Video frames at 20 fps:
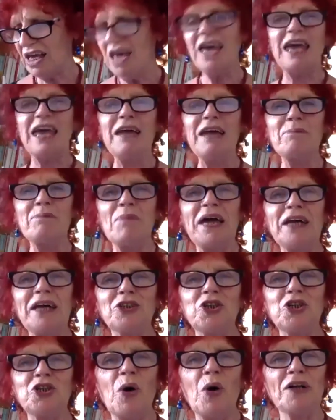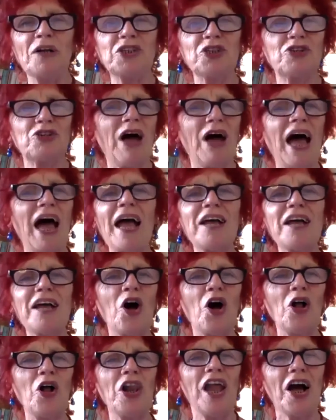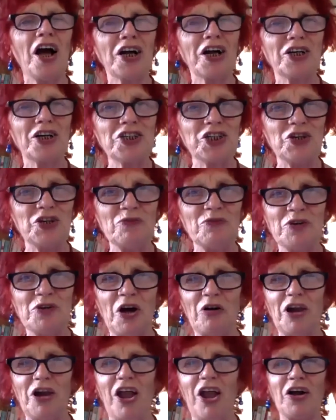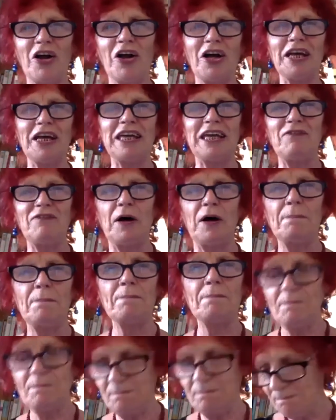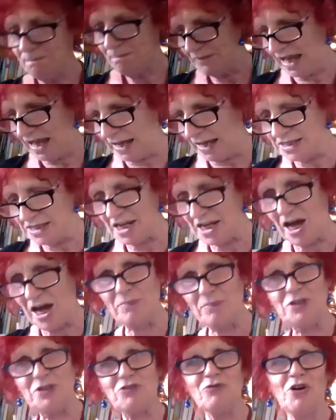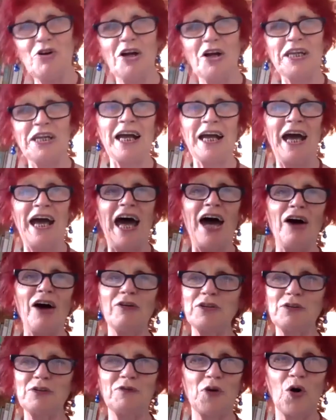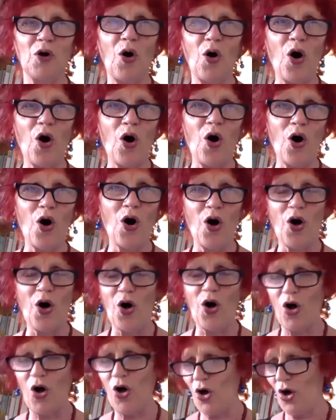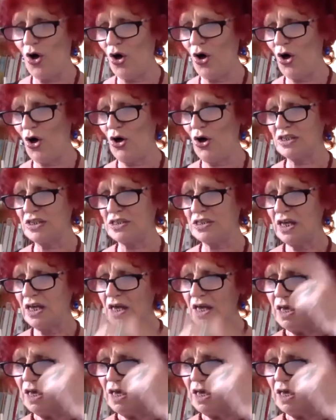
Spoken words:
It makes you want to try your luck, 'cause you no longer give up, and time is running out, of course.